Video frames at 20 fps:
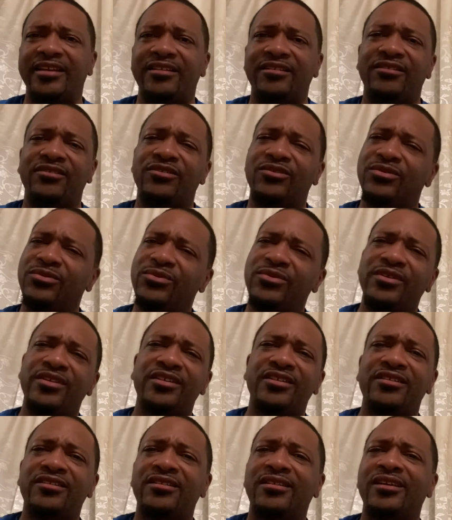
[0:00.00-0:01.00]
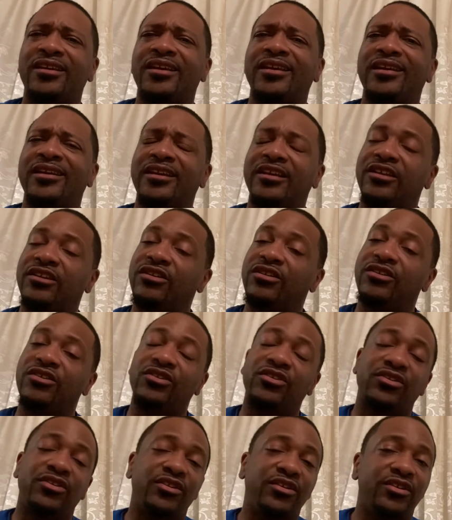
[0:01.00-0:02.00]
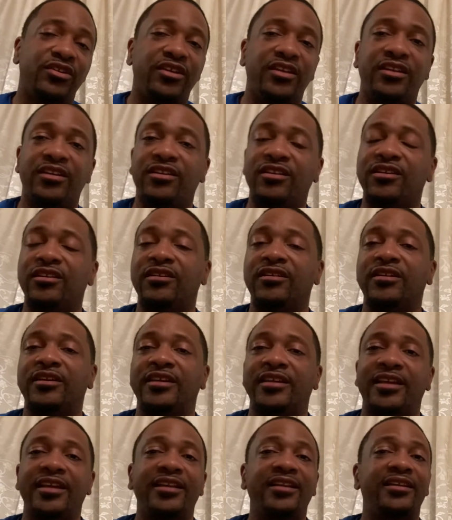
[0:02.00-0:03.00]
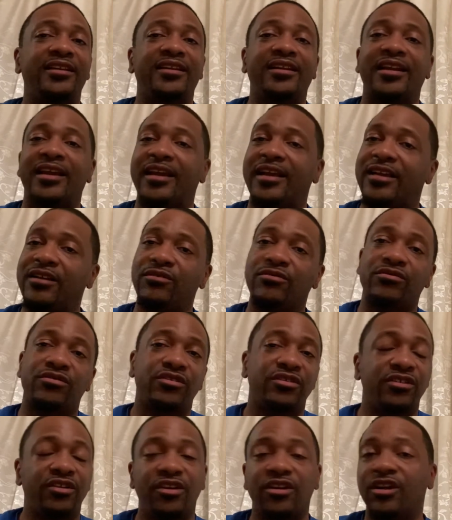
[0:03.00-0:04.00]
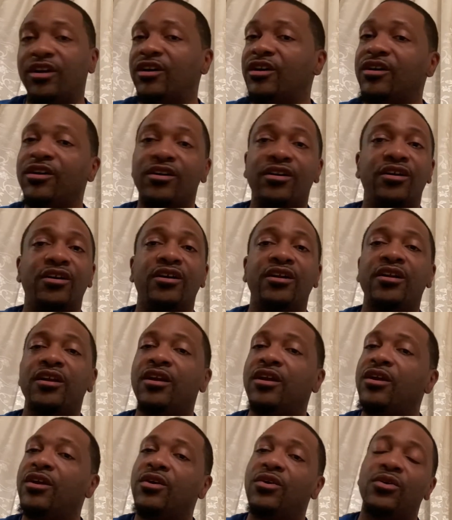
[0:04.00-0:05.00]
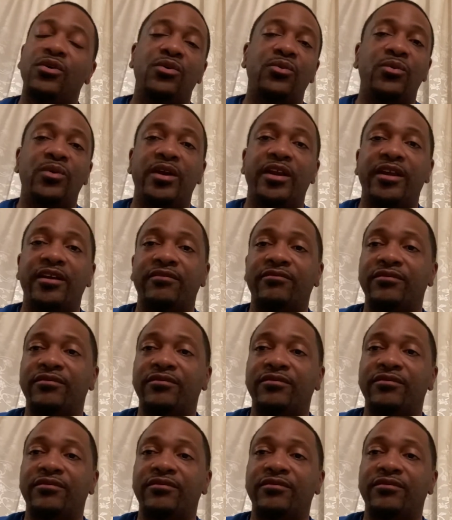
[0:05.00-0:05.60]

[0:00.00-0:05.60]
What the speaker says: doing his thing and getting house, car, or whatever.